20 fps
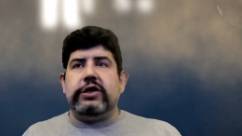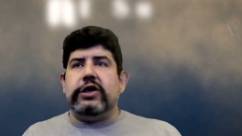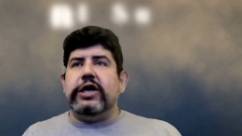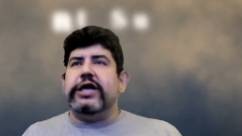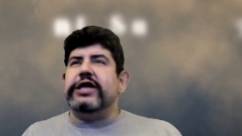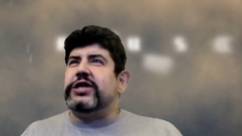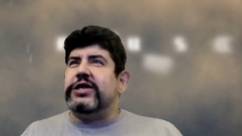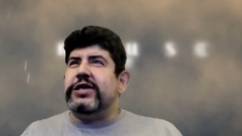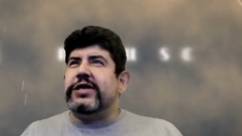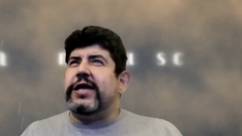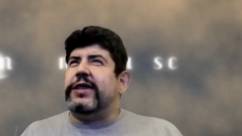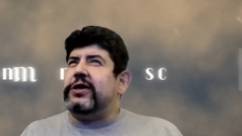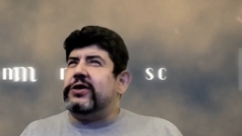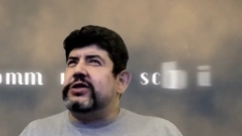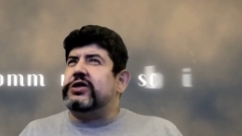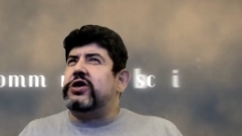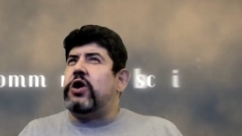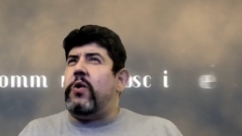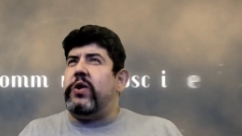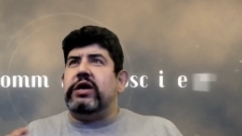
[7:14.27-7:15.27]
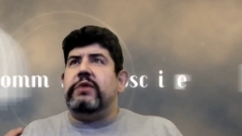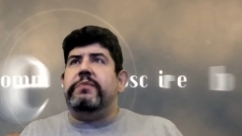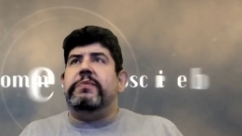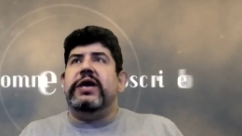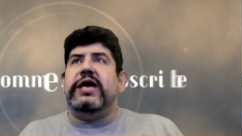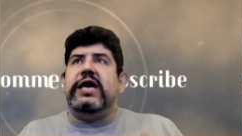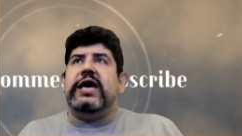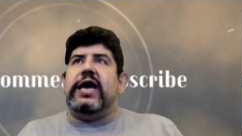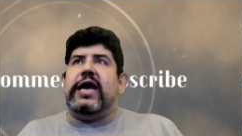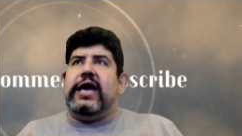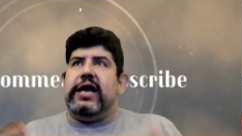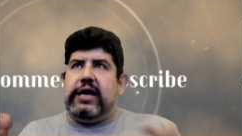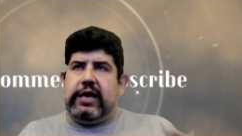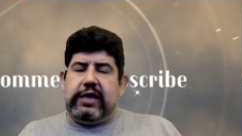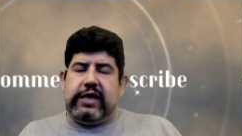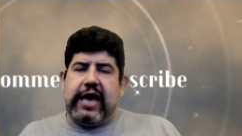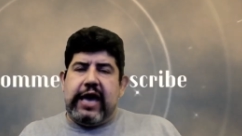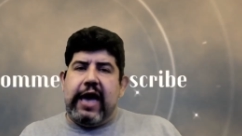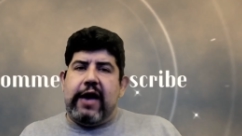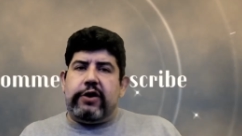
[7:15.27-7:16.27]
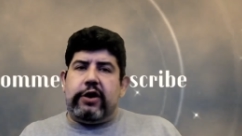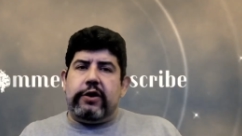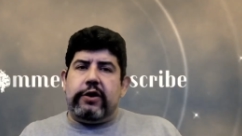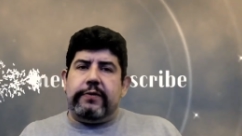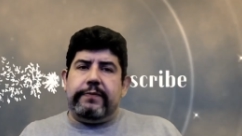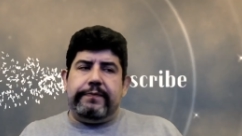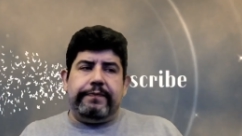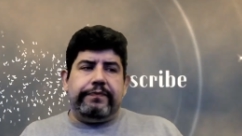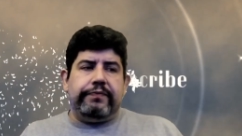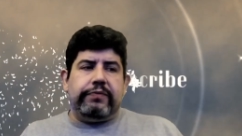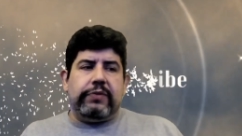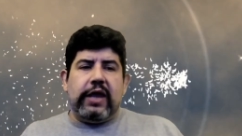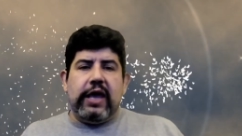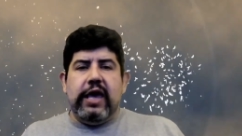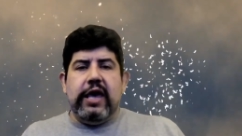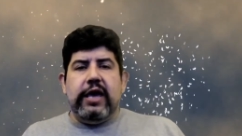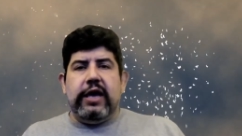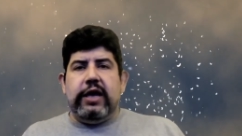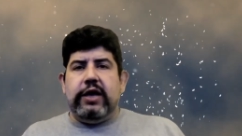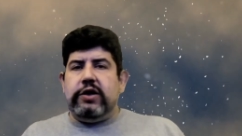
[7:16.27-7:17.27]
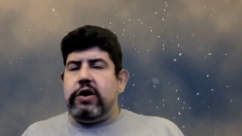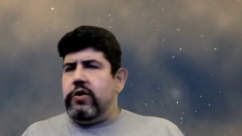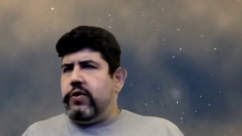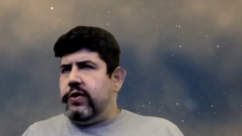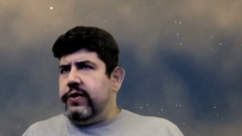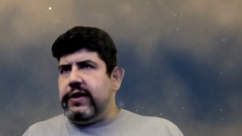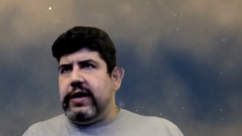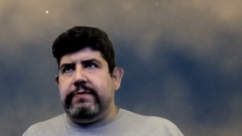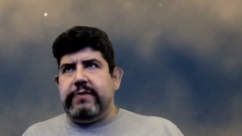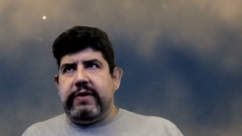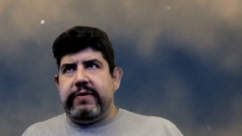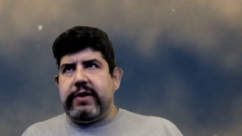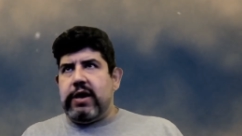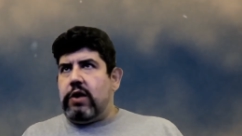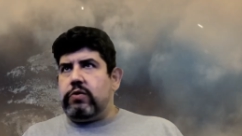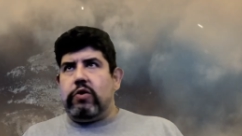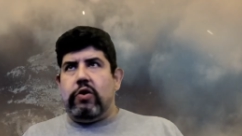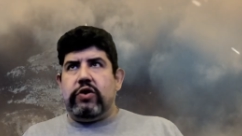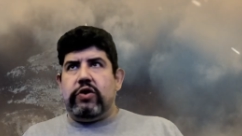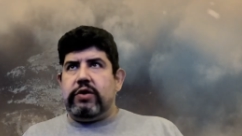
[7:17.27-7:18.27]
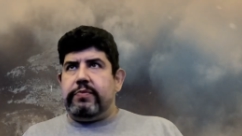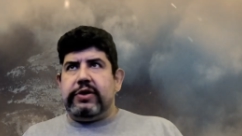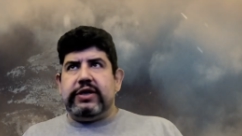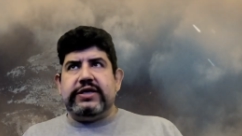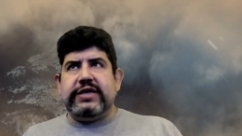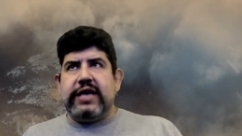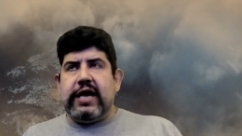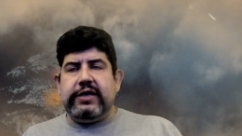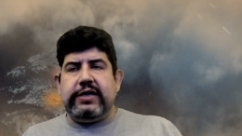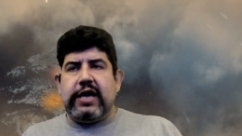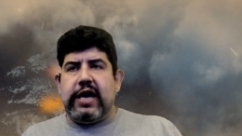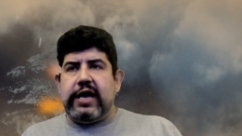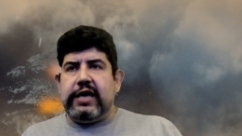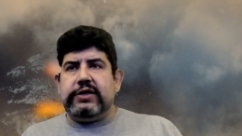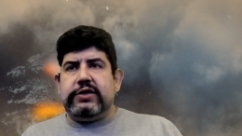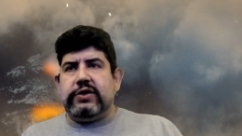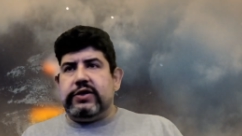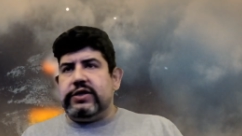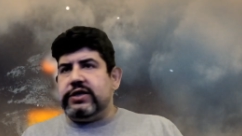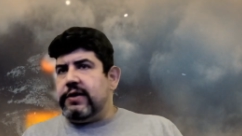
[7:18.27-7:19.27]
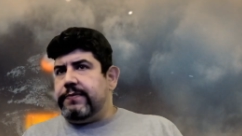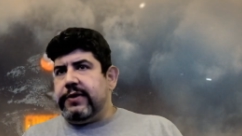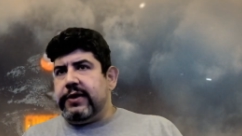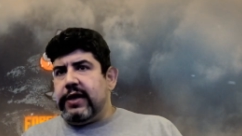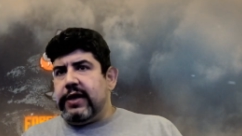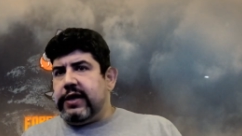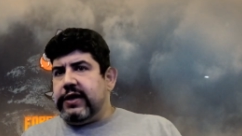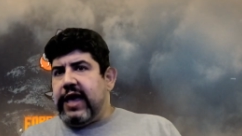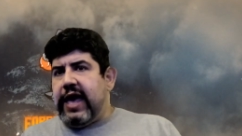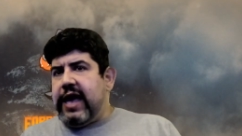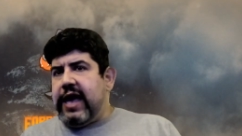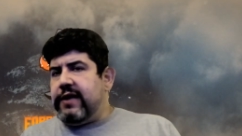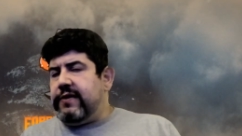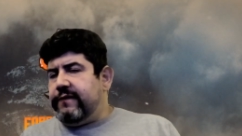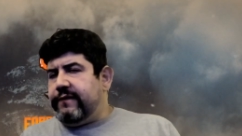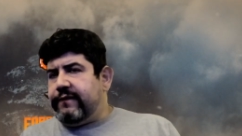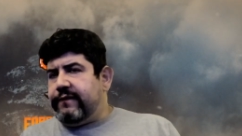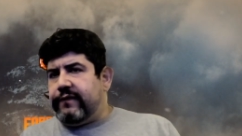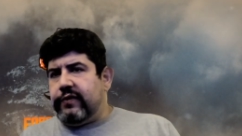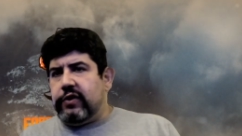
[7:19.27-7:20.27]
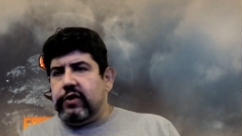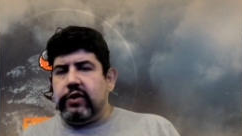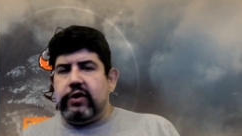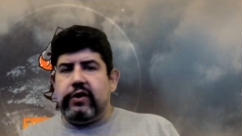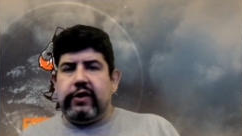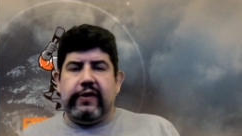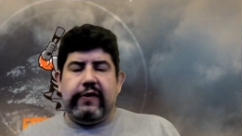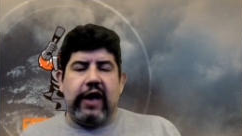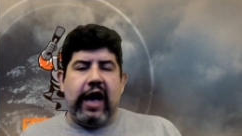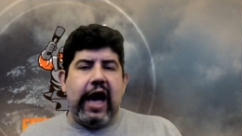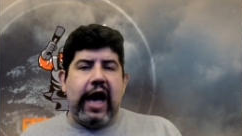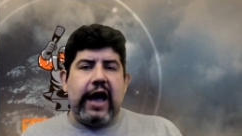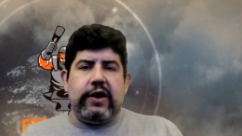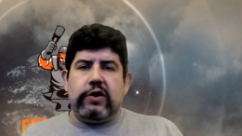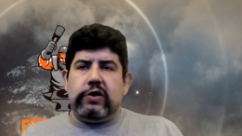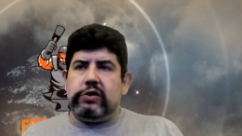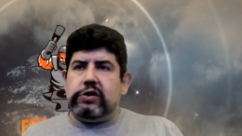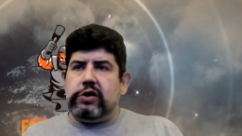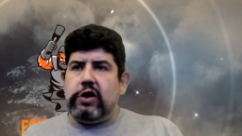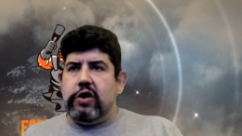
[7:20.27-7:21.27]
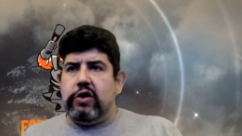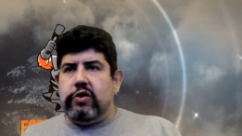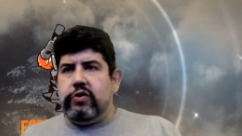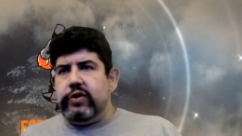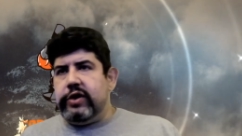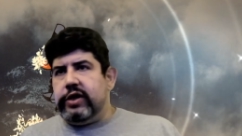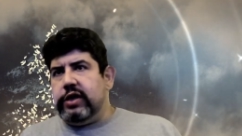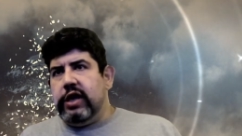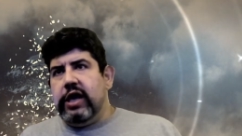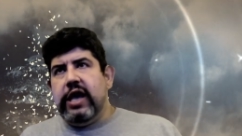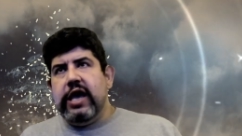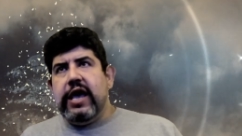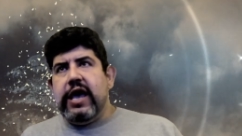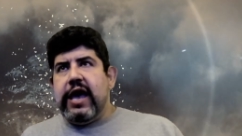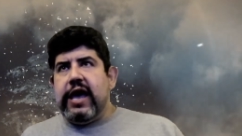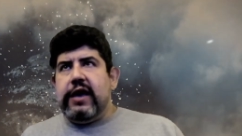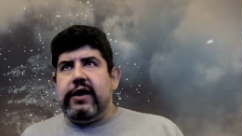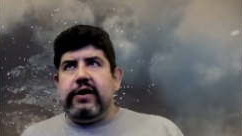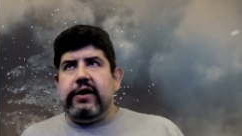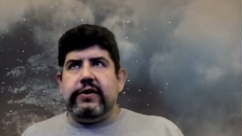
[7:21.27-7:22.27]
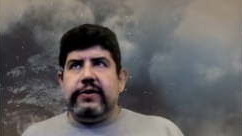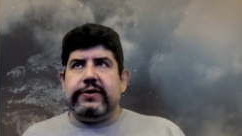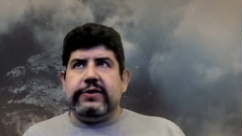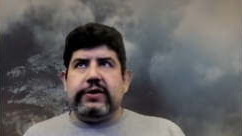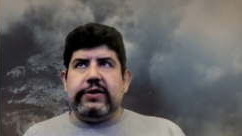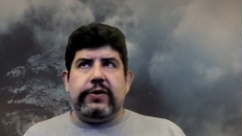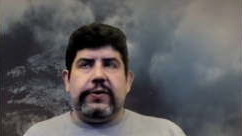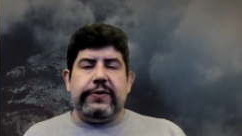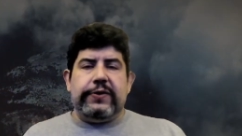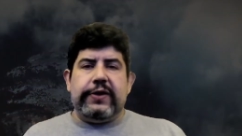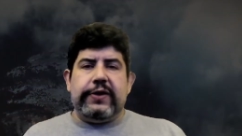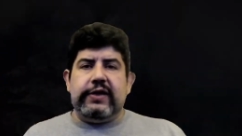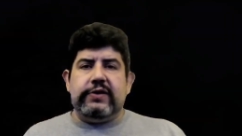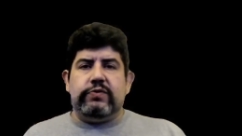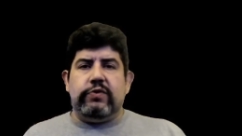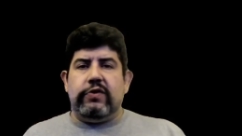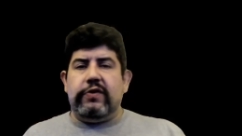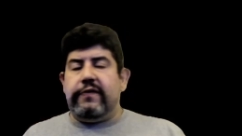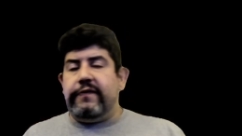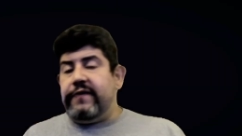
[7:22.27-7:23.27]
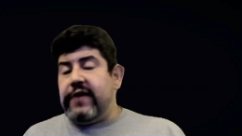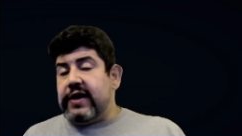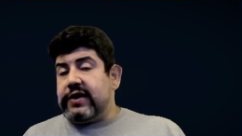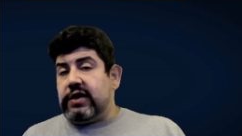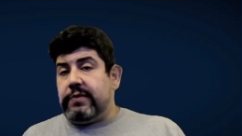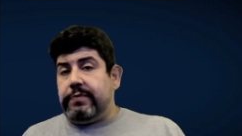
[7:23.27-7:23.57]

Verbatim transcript: It's just that there's going to be an encounter, you know, and then maybe I'll roll the percent dice or something like that for high or low, and certain things will affect the